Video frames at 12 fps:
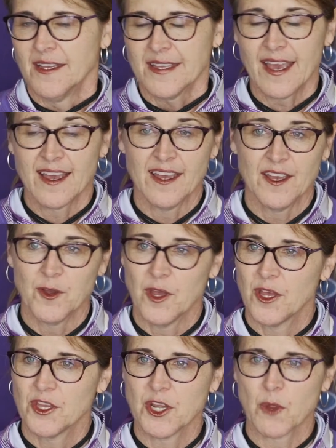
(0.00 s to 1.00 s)
Yeah,
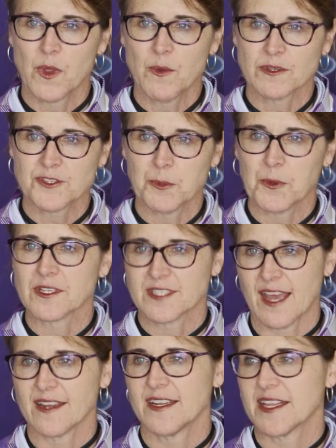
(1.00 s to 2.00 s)
you know, we were super
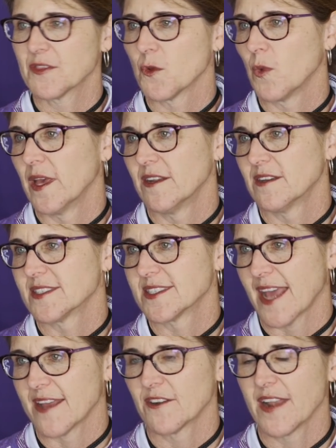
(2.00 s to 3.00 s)
excited to get the win on
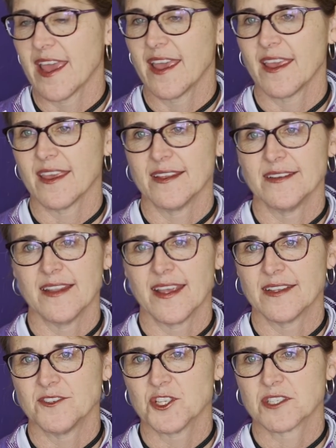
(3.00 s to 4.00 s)
Saturday
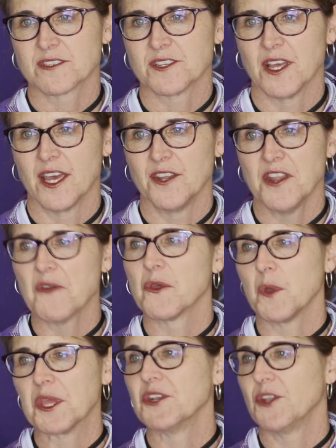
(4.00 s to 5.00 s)
and just know
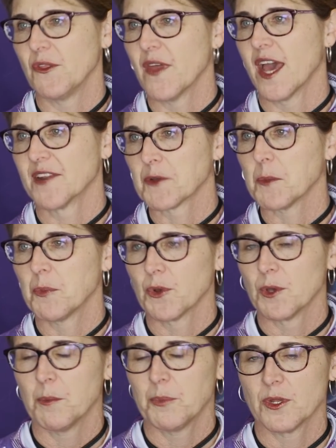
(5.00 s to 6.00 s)
that we can do that if we
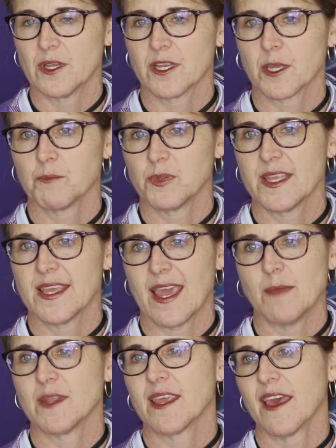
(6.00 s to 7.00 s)
put a complete
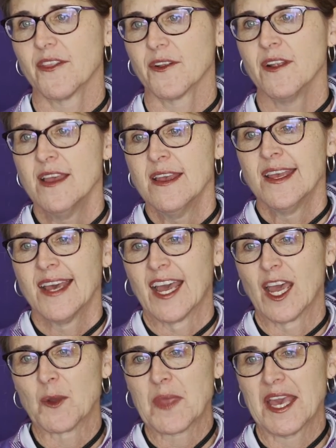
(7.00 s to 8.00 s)
game together.
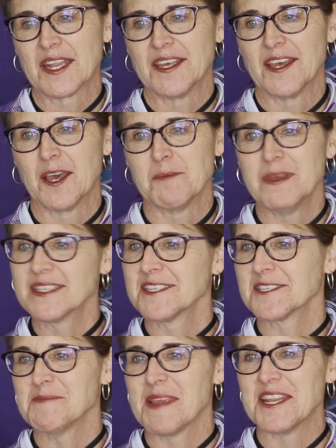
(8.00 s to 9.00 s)
We had a
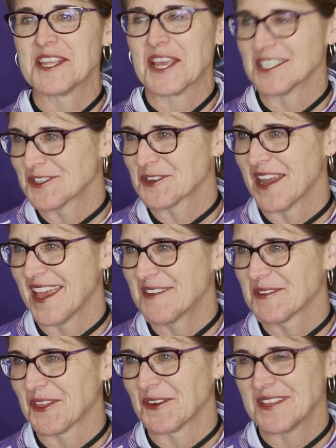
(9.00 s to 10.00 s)
business meeting yesterday
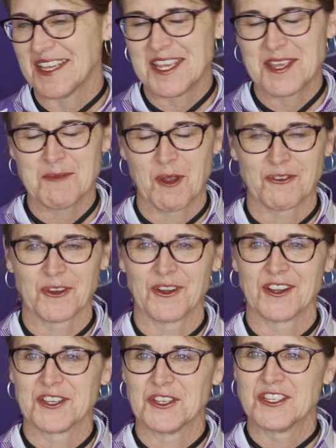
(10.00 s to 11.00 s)
with our team over
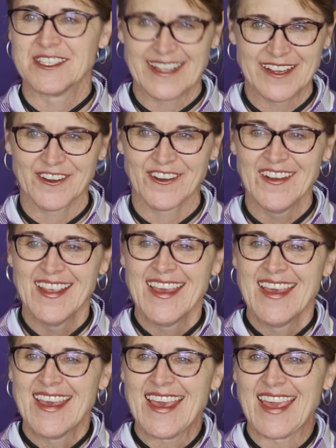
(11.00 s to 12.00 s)
a good dinner
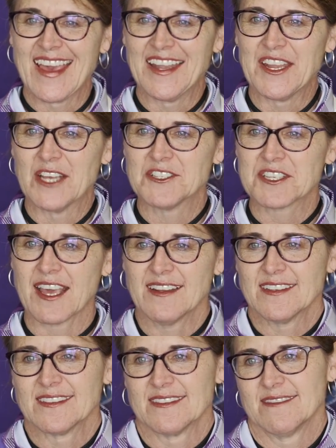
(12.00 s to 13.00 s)
and just
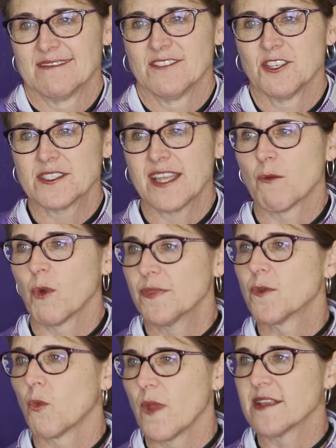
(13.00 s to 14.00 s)
kind of looked at
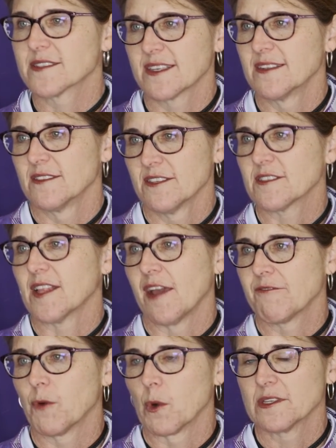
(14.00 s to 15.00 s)
what the week's going to look
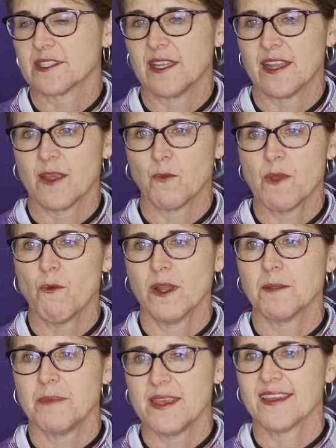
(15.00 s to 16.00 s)
like for us. And we
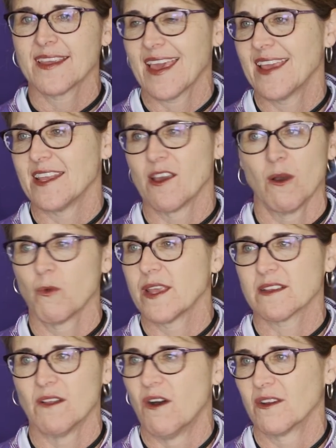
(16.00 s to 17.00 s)
want to be in Katy all
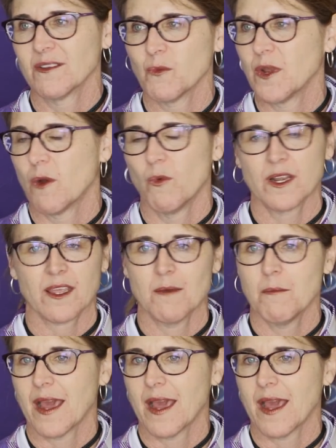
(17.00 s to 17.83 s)
week long. We don't want to come